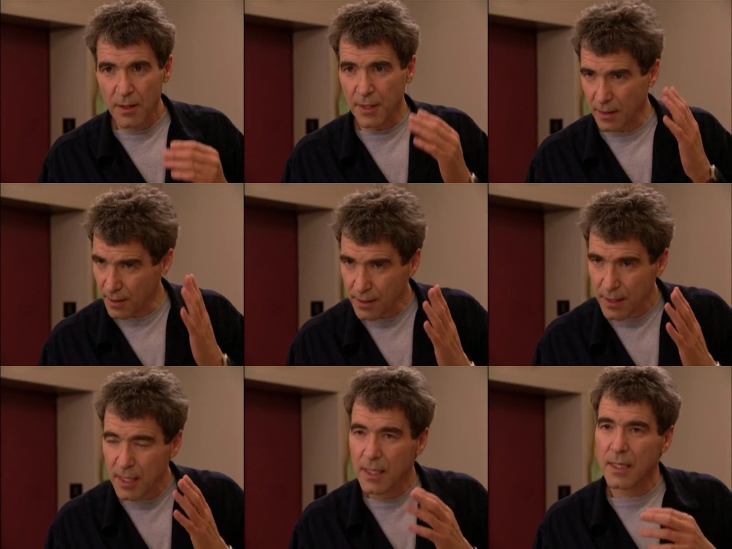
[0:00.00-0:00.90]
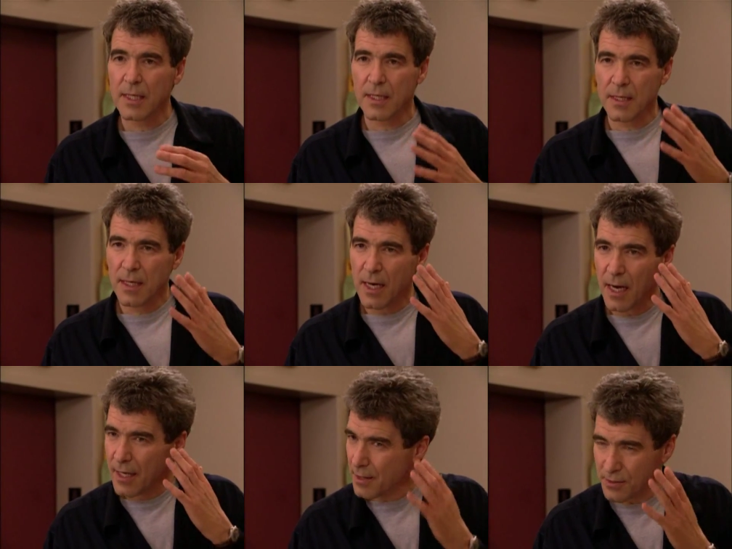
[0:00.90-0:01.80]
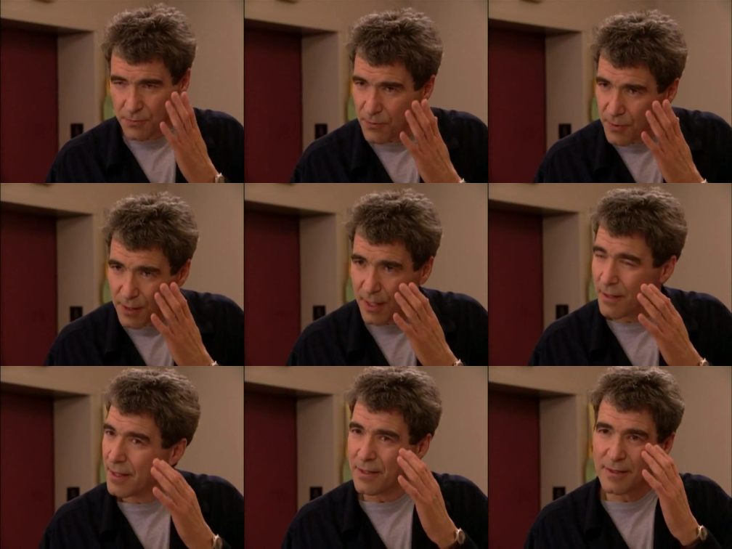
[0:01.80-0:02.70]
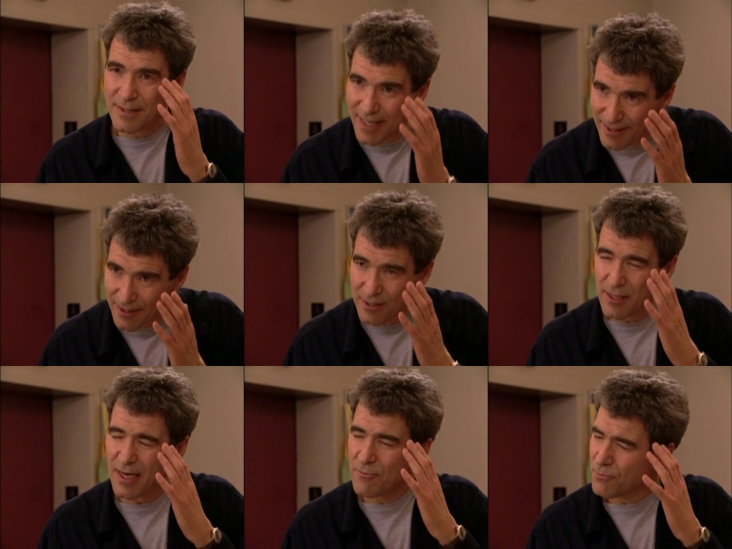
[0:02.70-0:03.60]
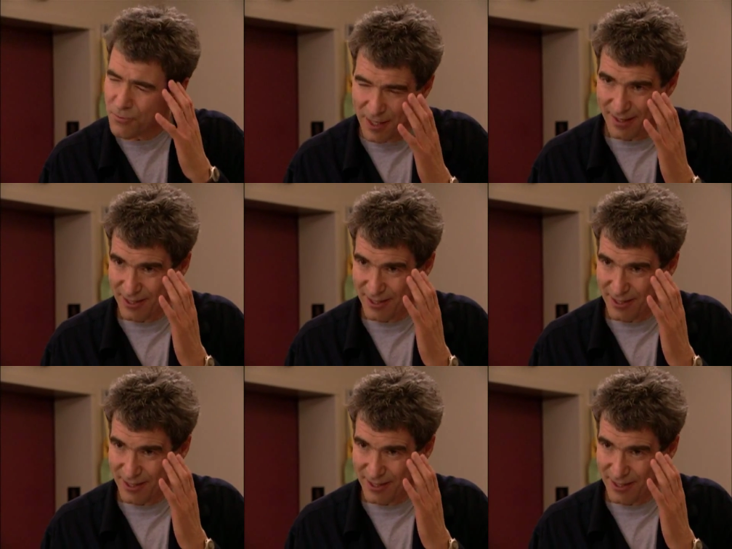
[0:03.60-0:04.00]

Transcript: Okay, look. I had this root canal, and the dentist really